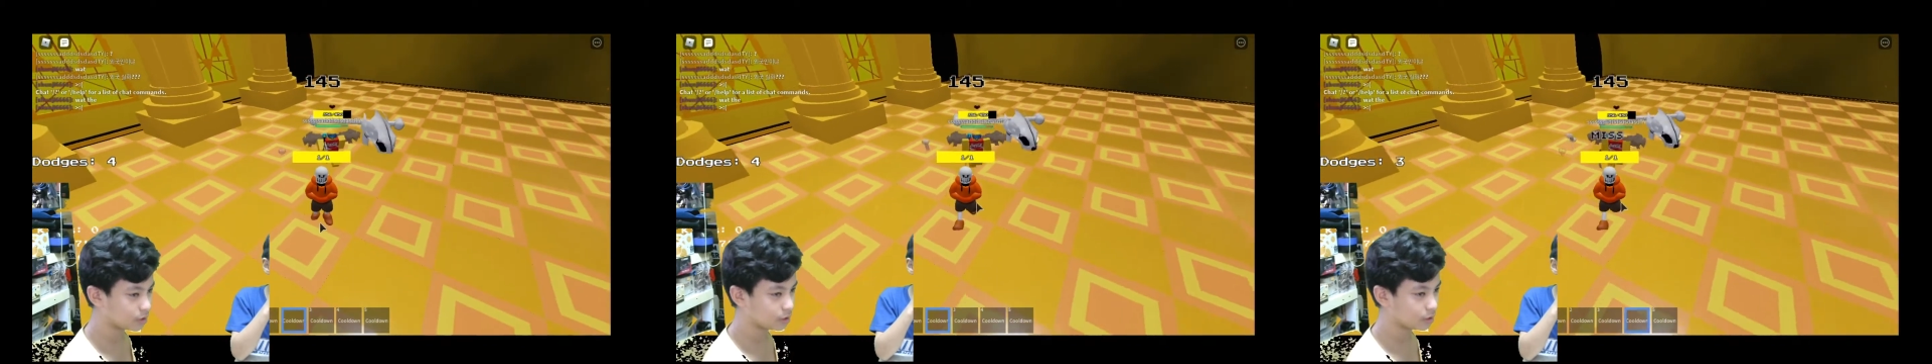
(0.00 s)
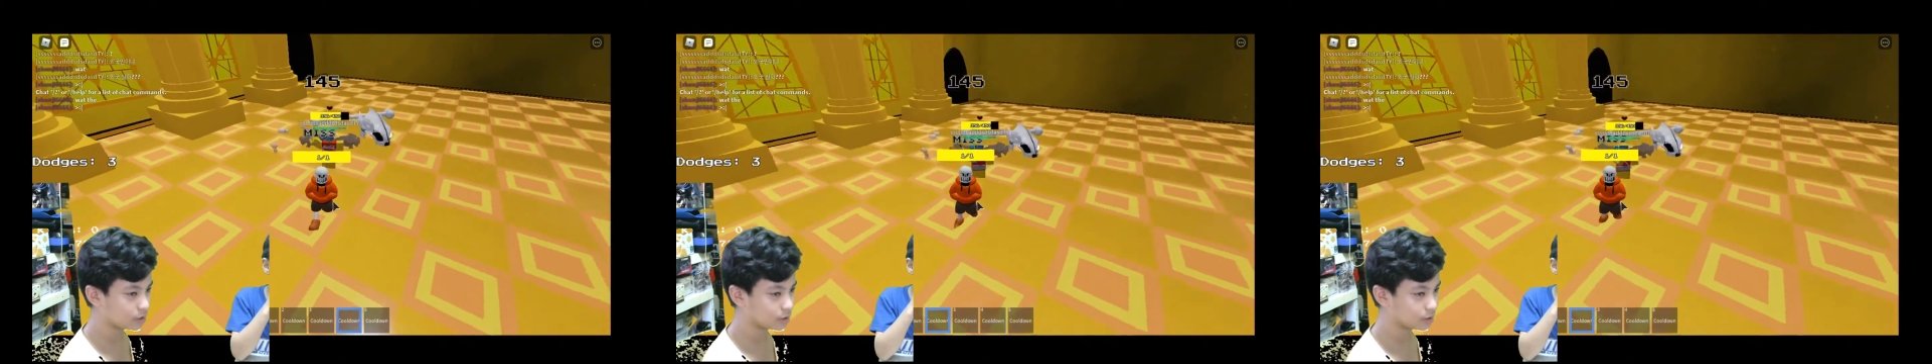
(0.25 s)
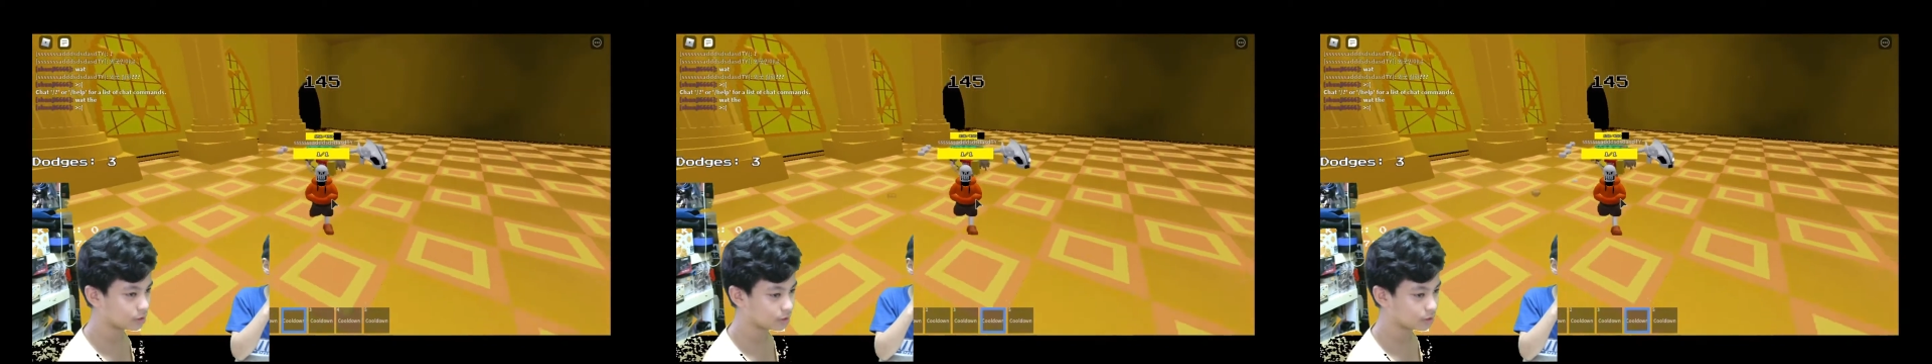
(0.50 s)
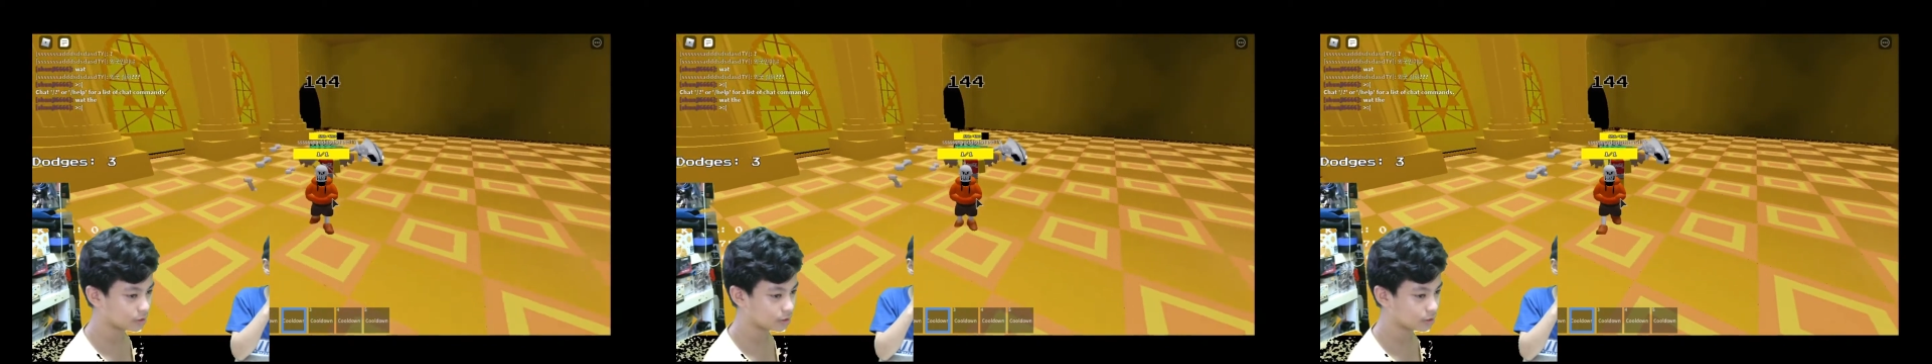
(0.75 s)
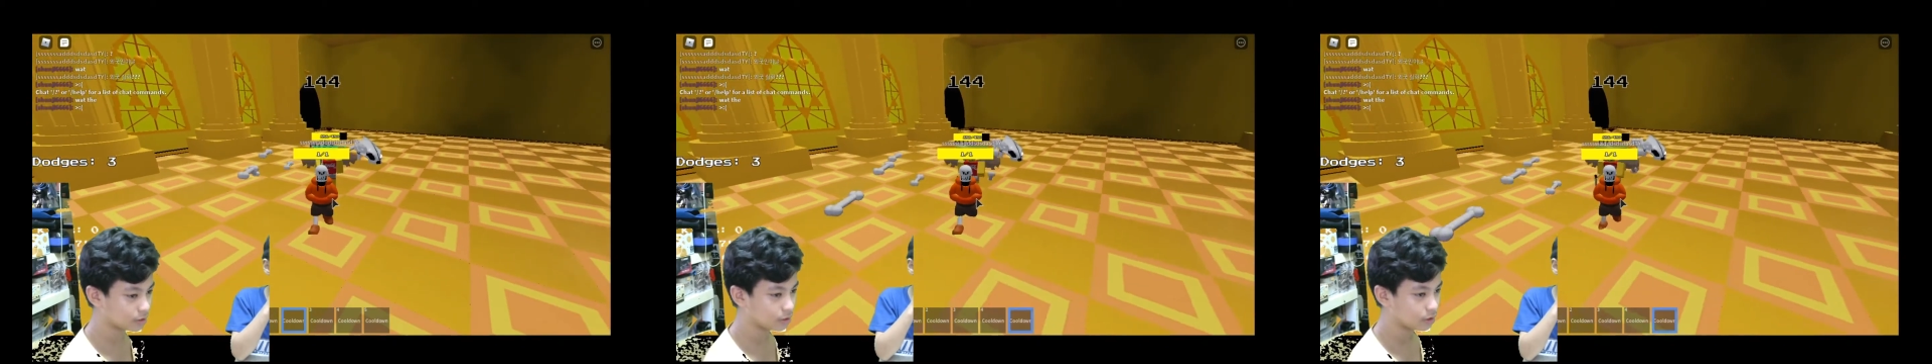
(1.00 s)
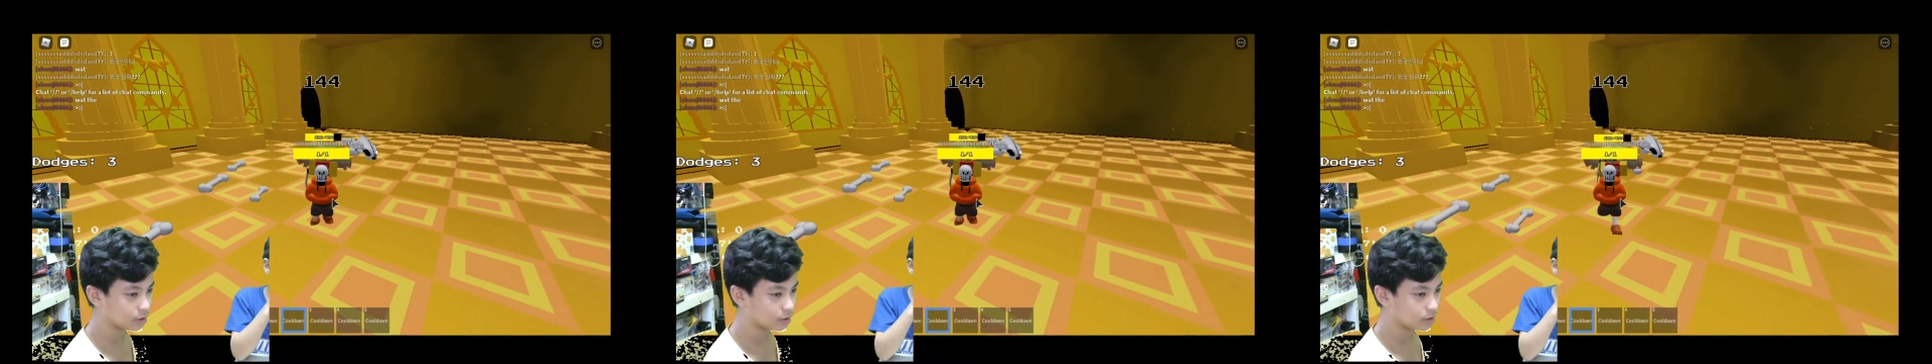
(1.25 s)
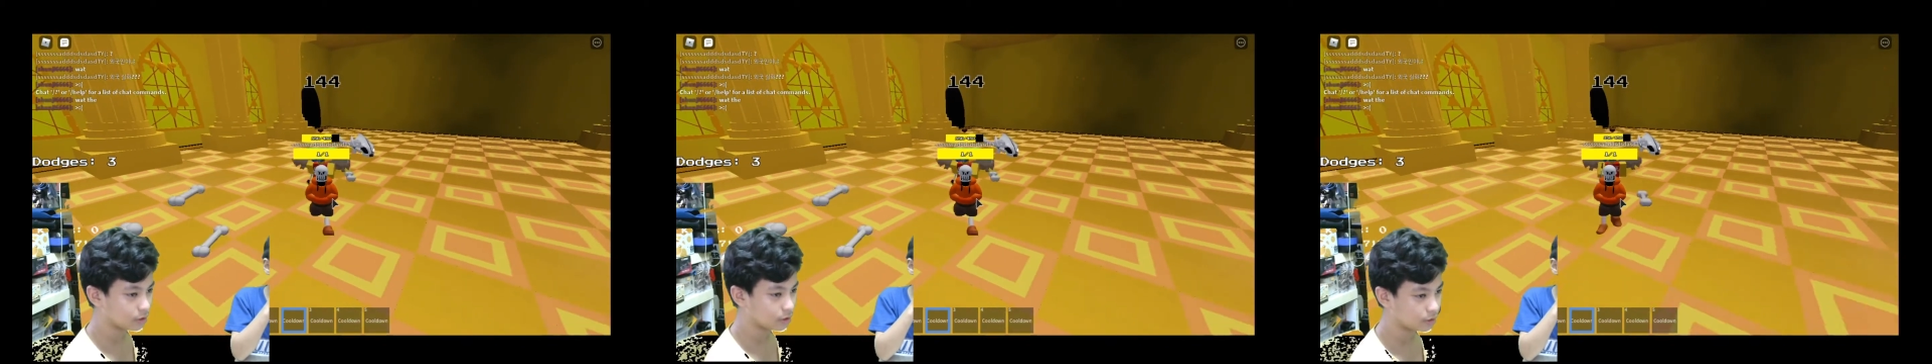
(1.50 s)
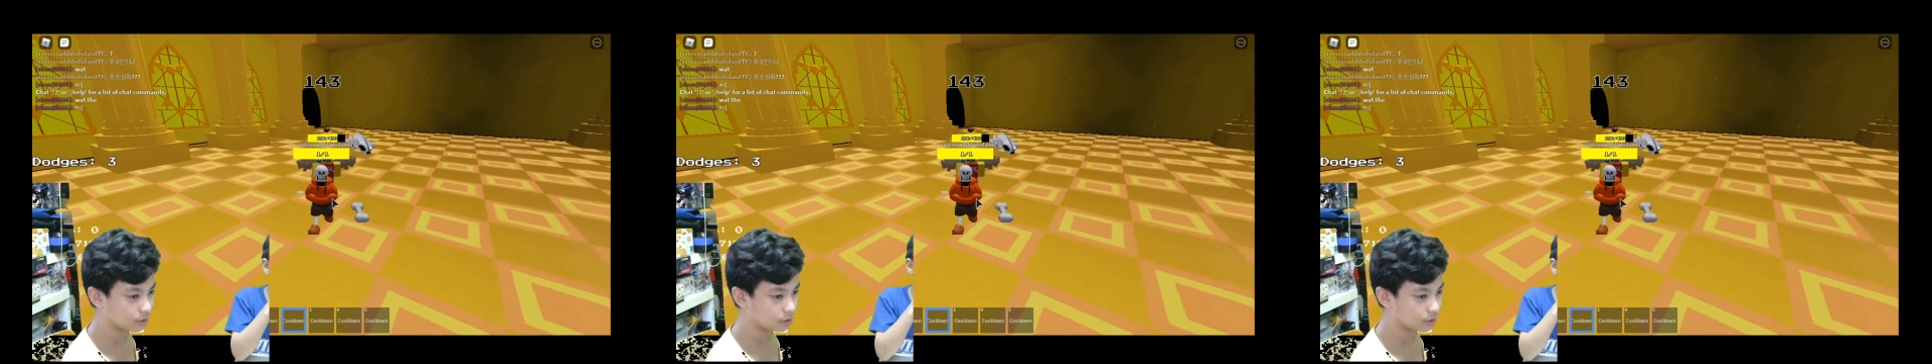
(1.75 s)
his
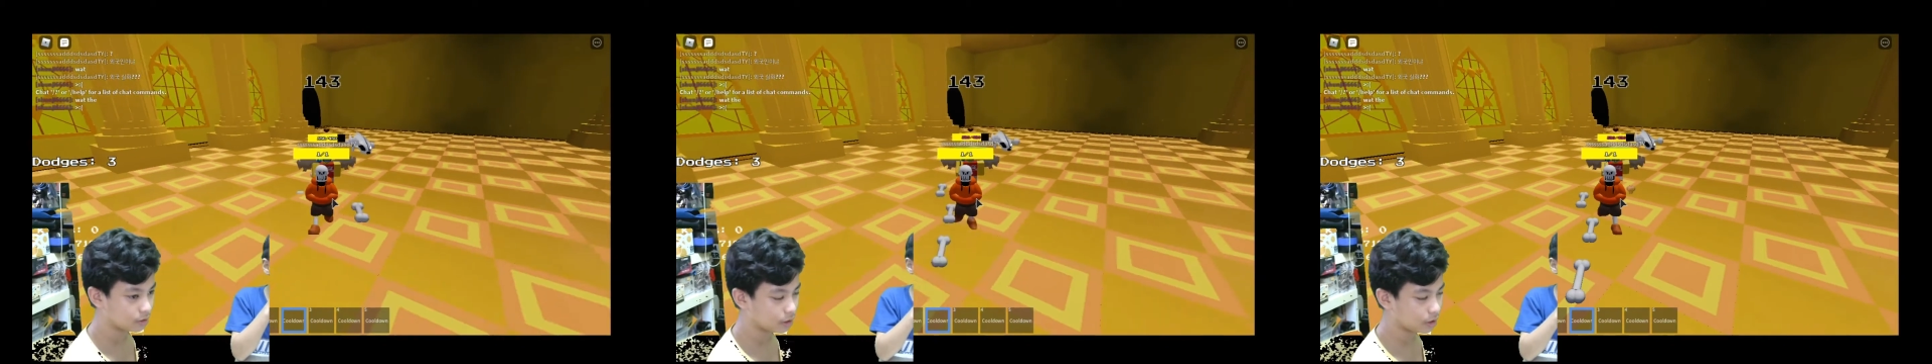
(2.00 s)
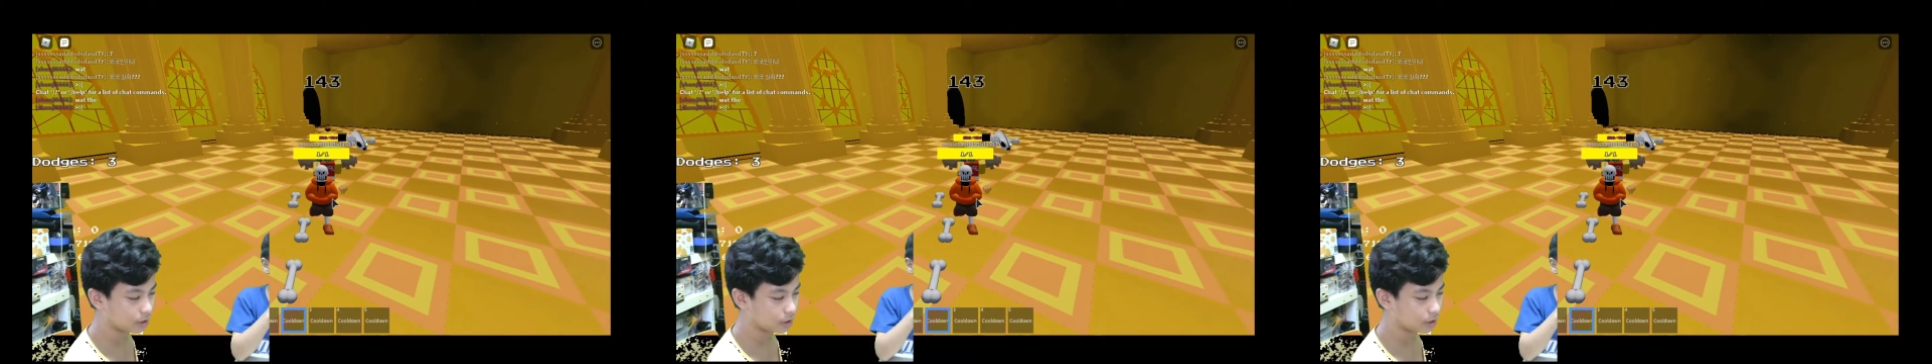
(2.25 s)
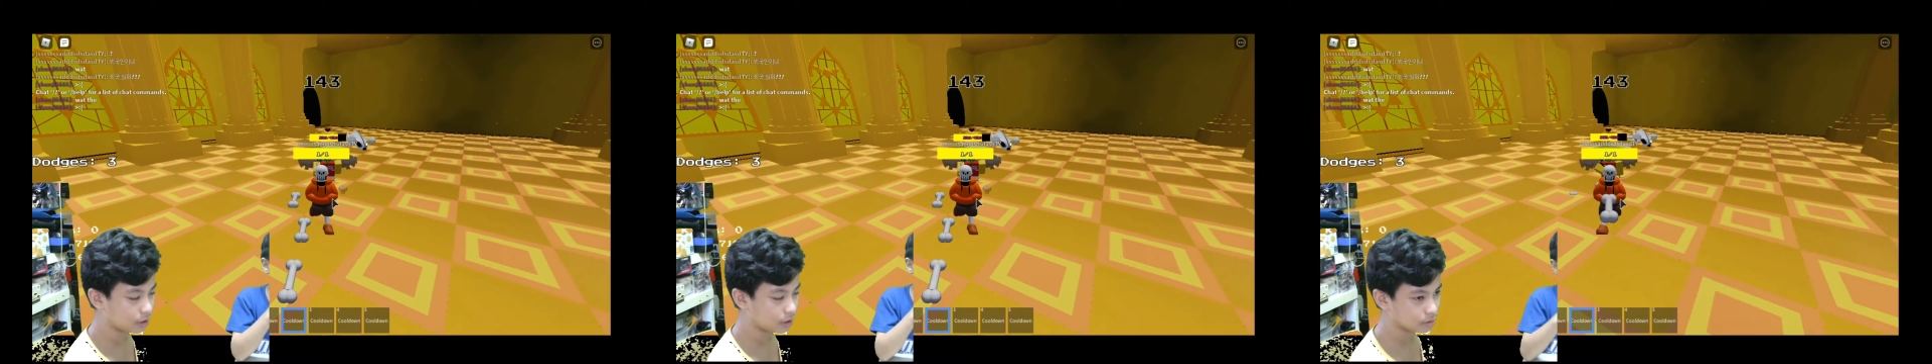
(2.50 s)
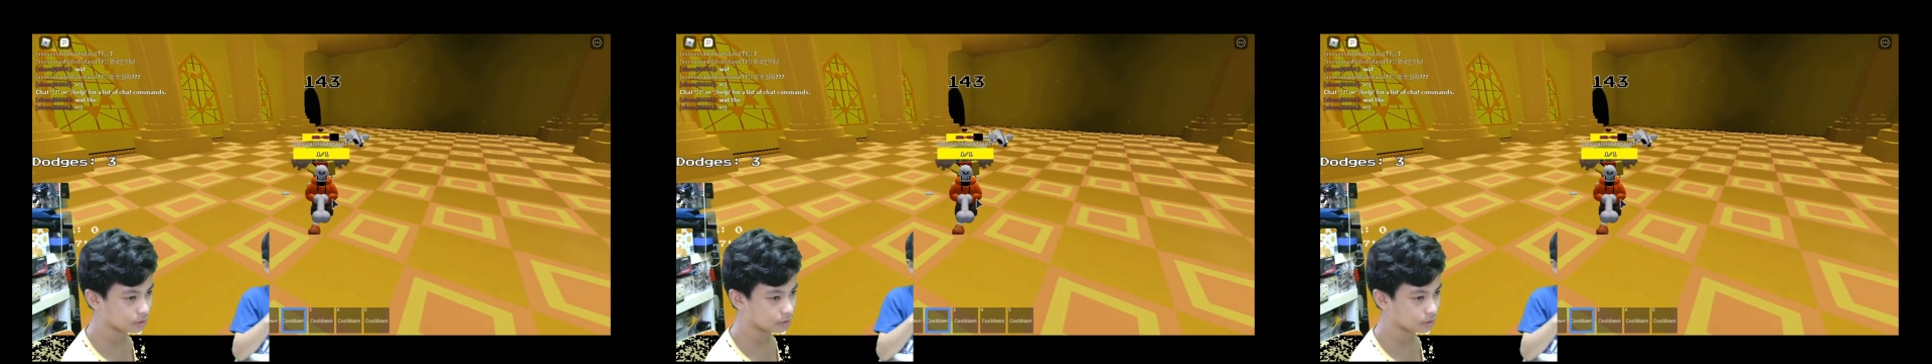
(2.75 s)
thing is.